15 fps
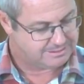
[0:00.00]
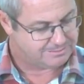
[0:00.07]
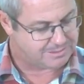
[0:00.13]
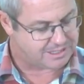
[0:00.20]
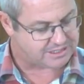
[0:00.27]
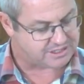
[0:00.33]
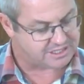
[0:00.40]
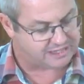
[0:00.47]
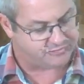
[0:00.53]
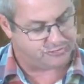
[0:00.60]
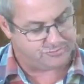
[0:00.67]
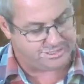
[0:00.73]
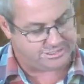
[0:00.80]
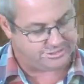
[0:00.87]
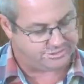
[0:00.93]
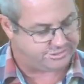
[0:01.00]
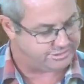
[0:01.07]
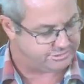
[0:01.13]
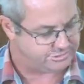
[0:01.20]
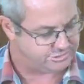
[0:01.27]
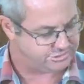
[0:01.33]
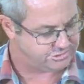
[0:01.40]
must suffer many
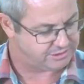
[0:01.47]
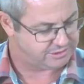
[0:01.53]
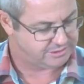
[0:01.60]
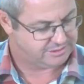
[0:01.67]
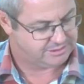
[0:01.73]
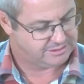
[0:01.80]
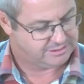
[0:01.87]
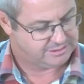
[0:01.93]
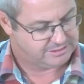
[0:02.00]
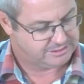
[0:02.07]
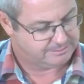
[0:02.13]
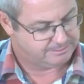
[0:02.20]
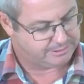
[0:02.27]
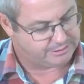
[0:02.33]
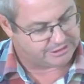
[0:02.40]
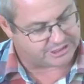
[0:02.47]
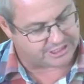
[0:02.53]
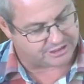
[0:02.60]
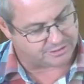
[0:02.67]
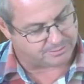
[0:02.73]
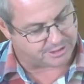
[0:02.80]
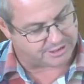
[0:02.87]
things, be
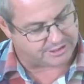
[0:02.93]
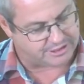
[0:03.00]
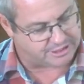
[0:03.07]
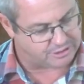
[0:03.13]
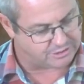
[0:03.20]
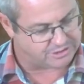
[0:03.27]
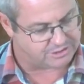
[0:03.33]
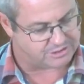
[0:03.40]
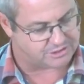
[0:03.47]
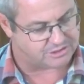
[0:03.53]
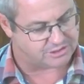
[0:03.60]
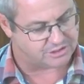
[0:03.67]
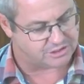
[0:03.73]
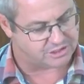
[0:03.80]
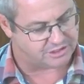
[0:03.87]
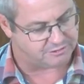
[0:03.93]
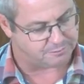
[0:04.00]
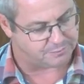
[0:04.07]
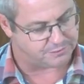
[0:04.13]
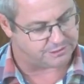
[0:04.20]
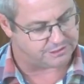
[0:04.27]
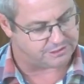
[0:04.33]
rejected by the elders, the chief
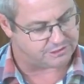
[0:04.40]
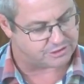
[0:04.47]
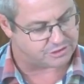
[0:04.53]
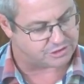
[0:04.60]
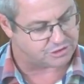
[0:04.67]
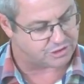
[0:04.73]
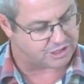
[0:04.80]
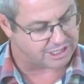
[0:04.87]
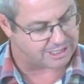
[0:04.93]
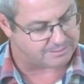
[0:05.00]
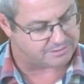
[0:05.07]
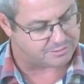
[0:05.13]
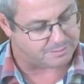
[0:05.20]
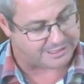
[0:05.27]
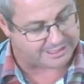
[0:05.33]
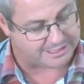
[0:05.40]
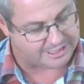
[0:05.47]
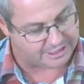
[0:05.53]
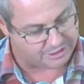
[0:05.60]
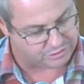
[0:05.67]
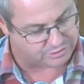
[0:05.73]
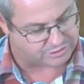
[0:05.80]
priests, the scribes, be
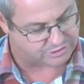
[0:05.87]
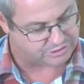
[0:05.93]
killed